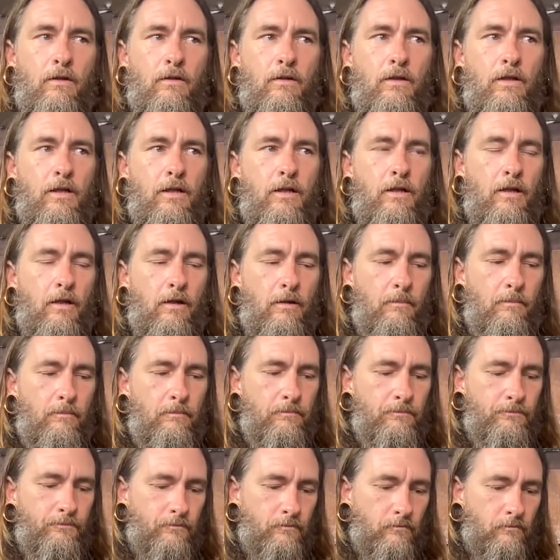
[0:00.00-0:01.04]
the
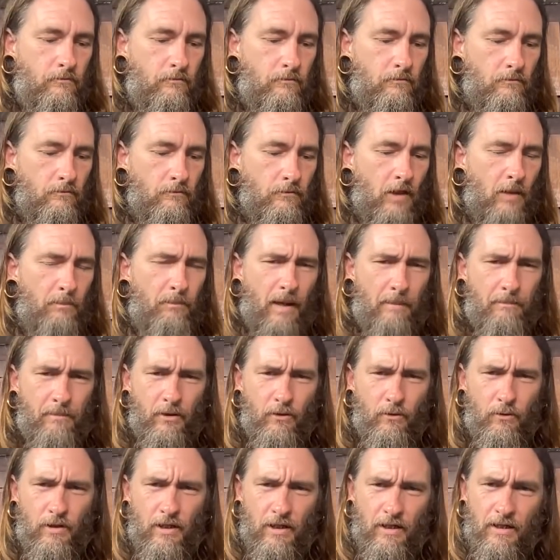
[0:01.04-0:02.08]

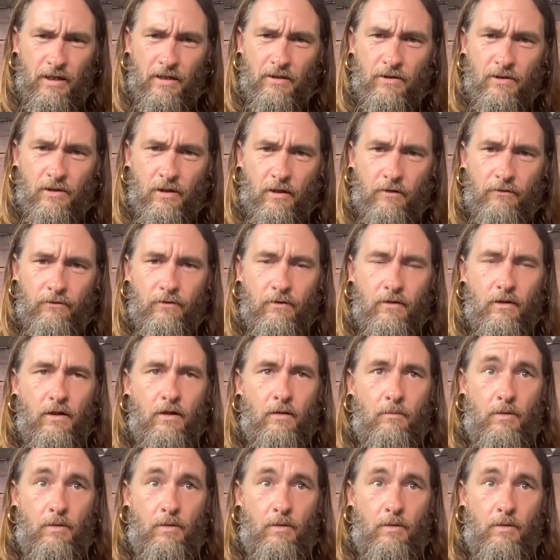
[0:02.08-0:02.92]
Papua New Guinea and stuff.